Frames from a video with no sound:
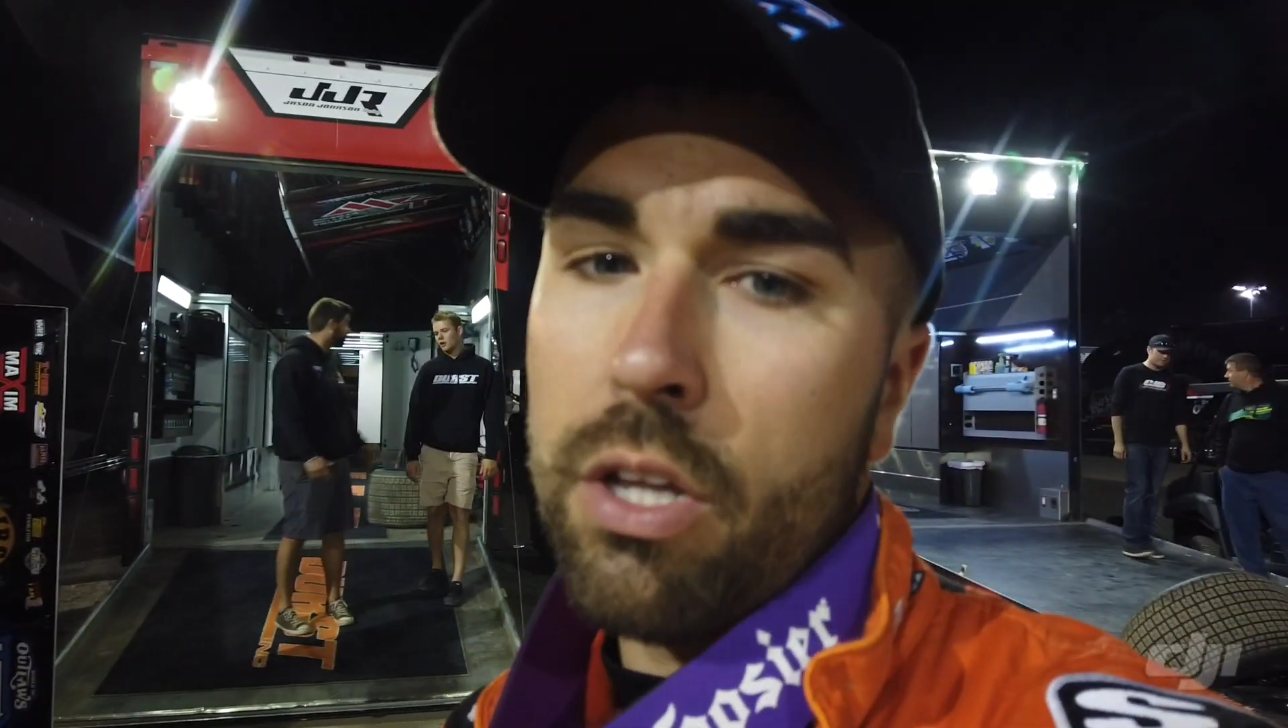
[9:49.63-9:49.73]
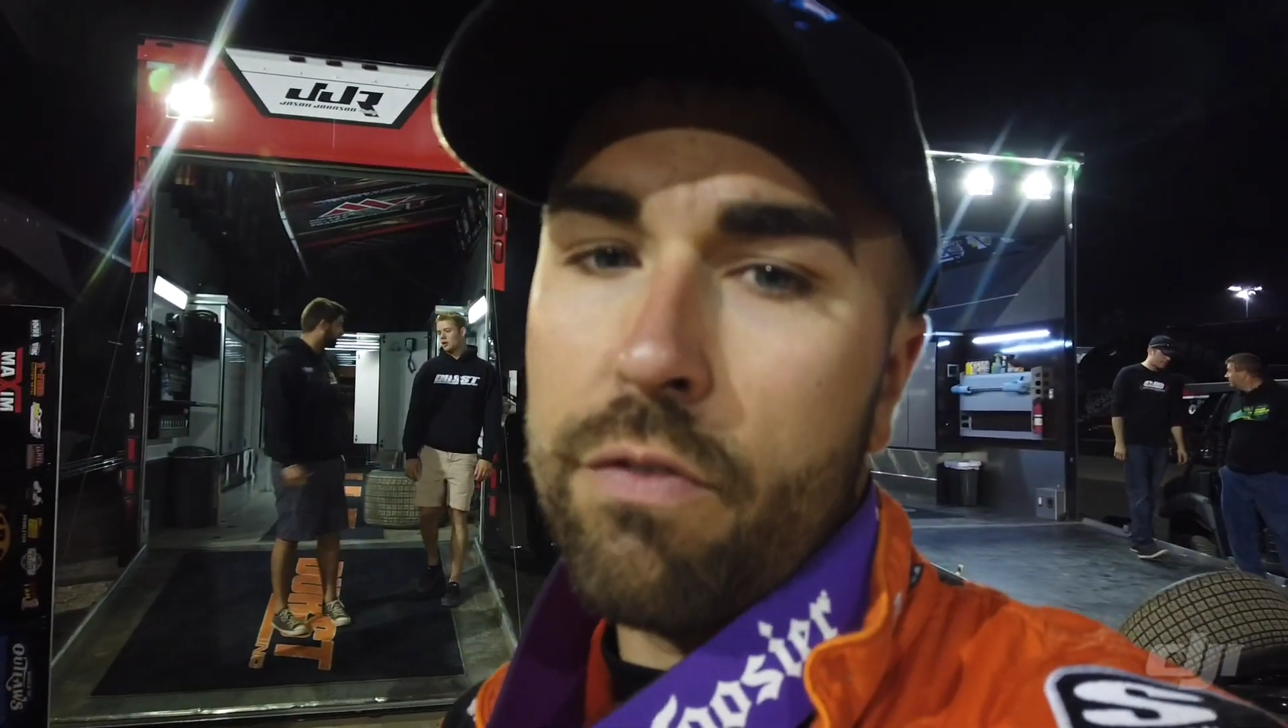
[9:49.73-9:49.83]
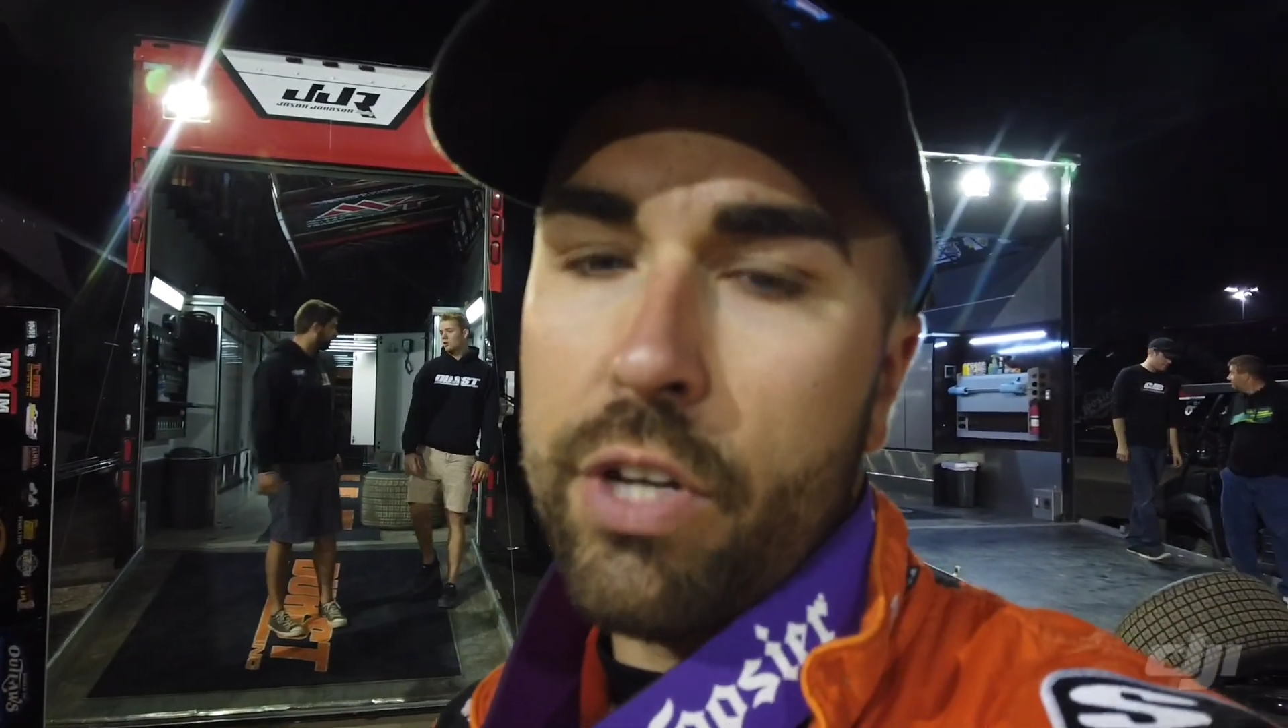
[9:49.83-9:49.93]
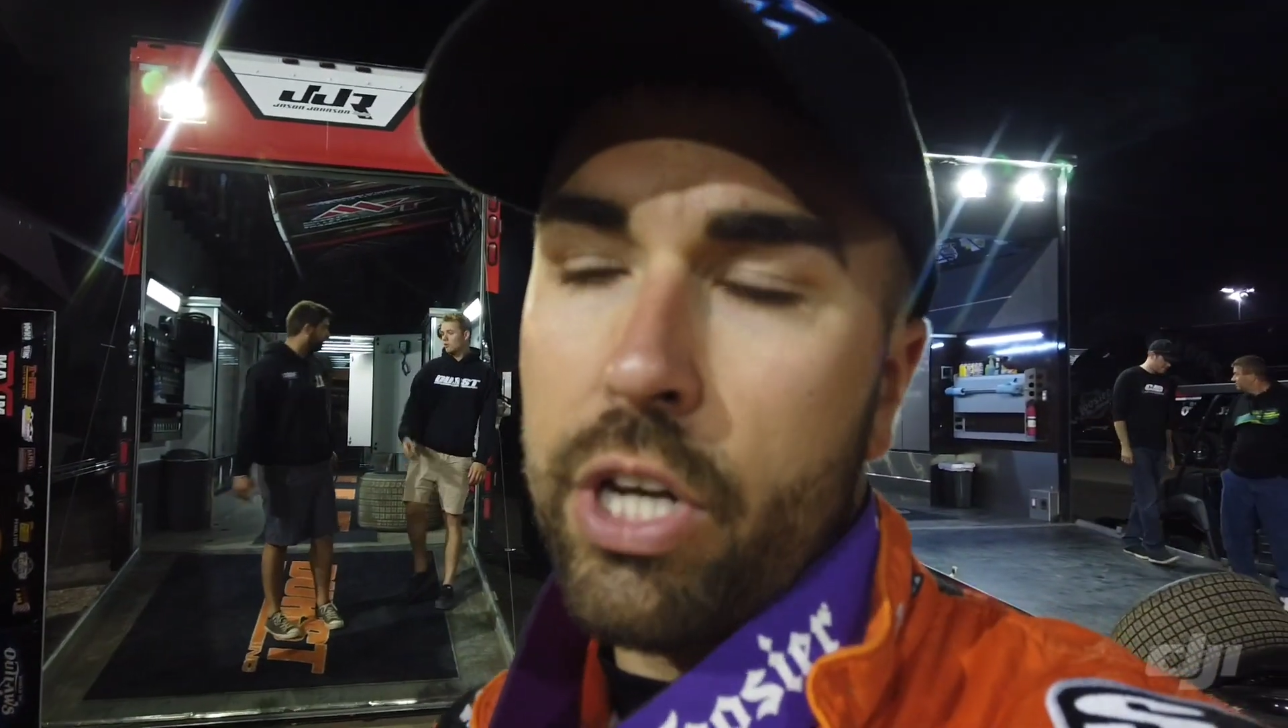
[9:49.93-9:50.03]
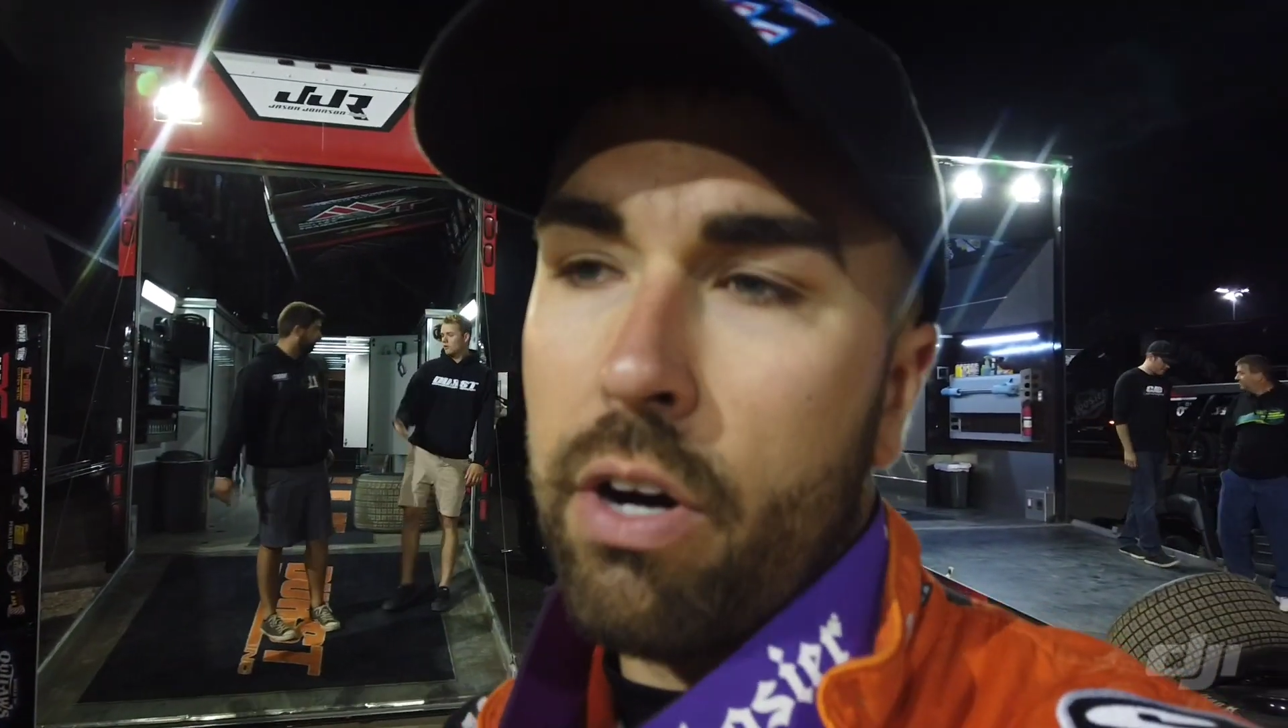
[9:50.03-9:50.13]

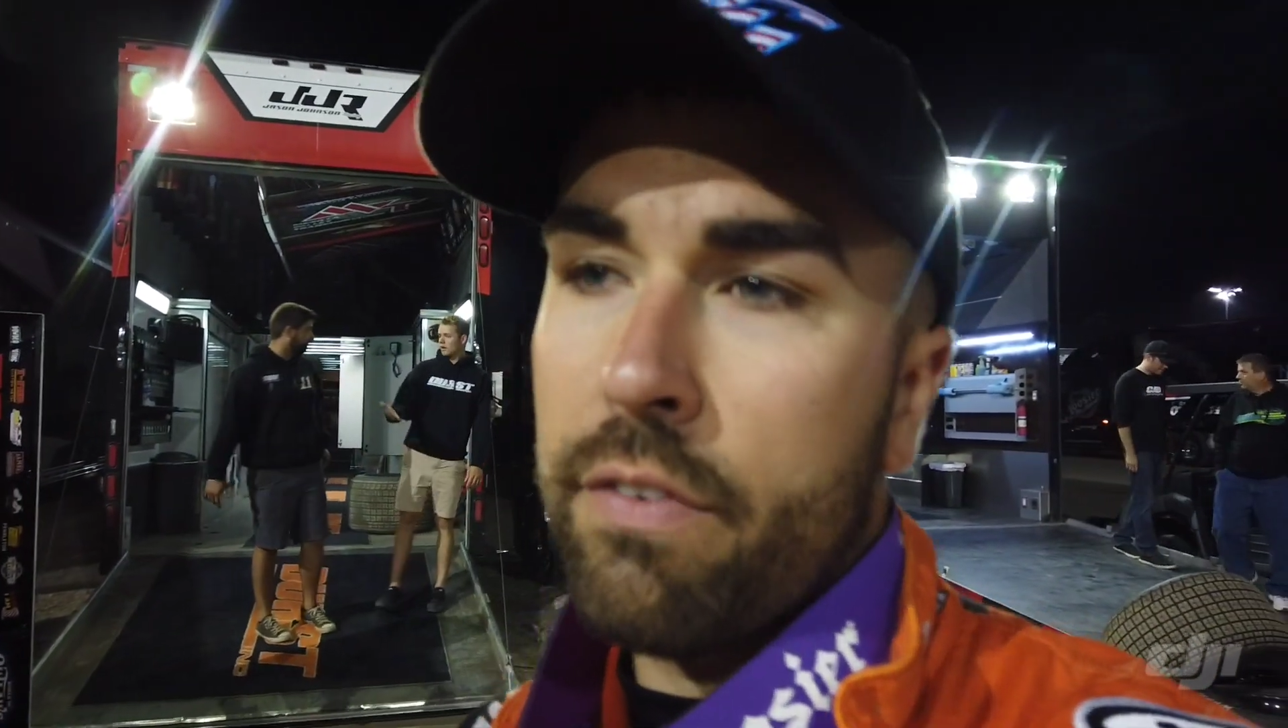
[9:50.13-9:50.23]
another video